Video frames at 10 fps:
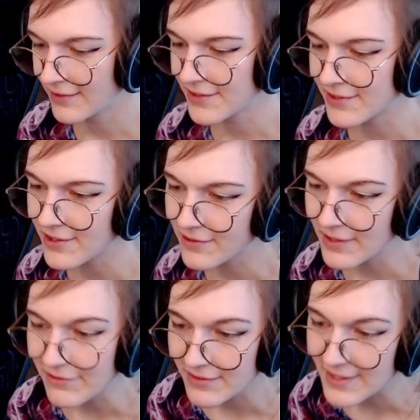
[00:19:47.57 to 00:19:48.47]
So
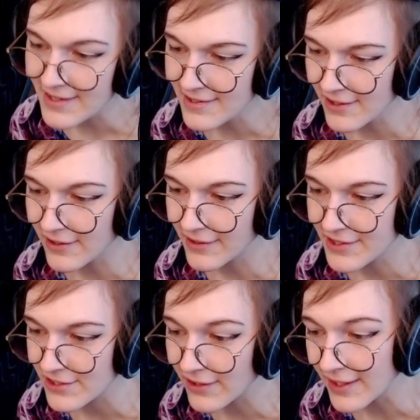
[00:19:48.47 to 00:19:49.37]
if these are
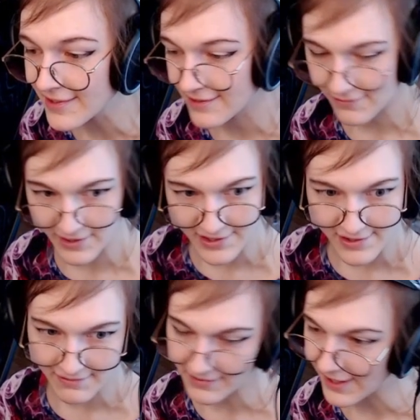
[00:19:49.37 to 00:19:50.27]
structs,
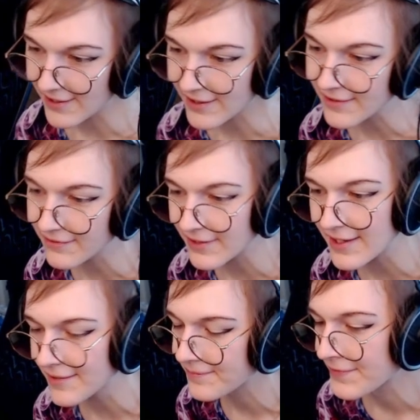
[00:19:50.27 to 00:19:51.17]
which they are,
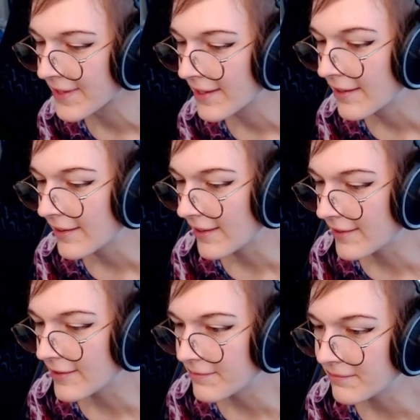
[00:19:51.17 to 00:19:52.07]
right?
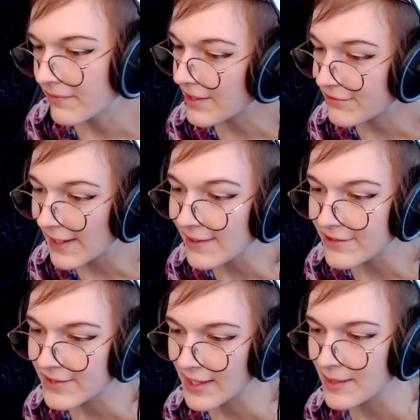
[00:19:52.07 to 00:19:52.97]
They're value
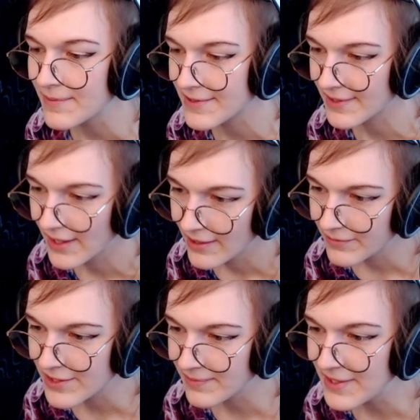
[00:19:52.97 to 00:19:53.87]
types,
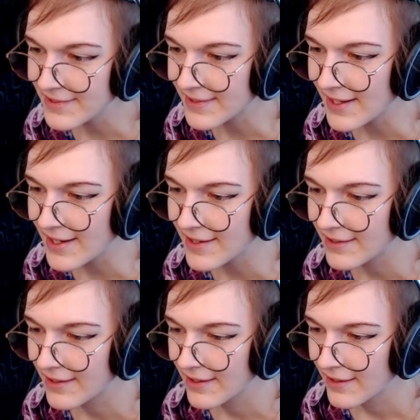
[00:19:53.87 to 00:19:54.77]
which means that
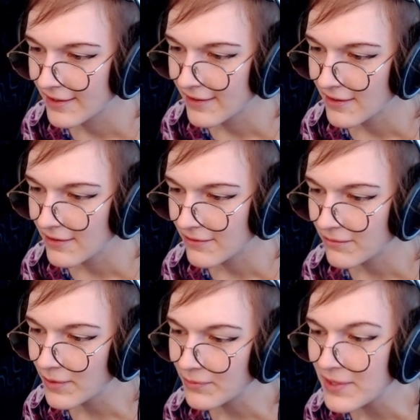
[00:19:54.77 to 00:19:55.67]

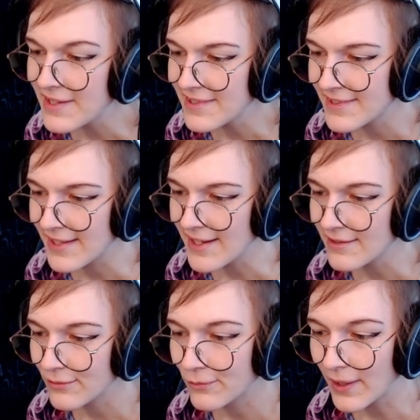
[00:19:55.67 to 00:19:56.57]
when we
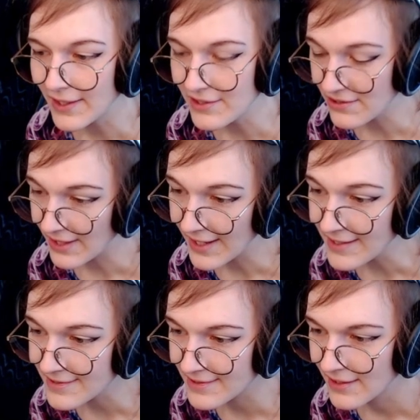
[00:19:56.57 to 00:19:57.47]
set Y to
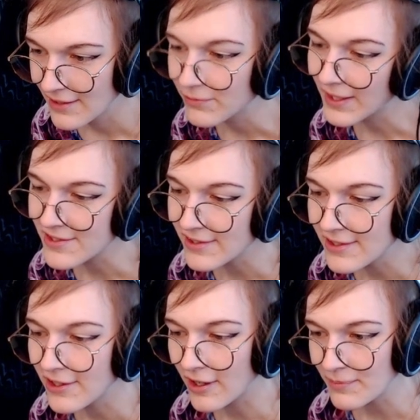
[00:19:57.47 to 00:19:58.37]
X, we're actually
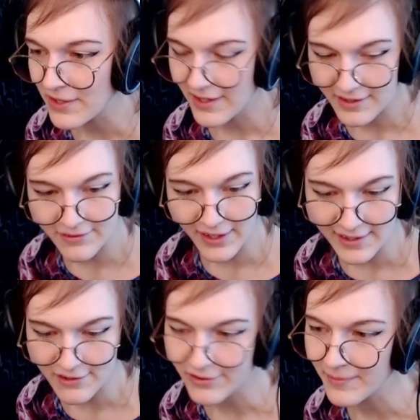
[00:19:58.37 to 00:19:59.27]
copying the
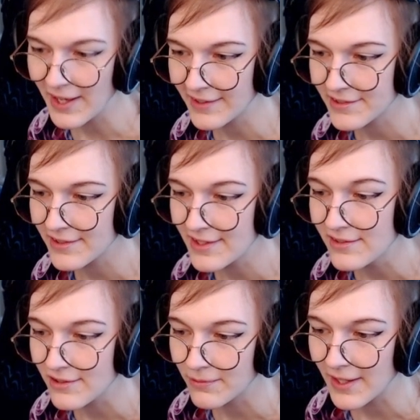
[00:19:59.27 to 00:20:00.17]
value from X
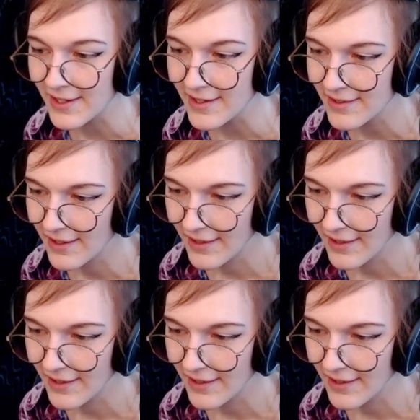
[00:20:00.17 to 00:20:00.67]
into Y.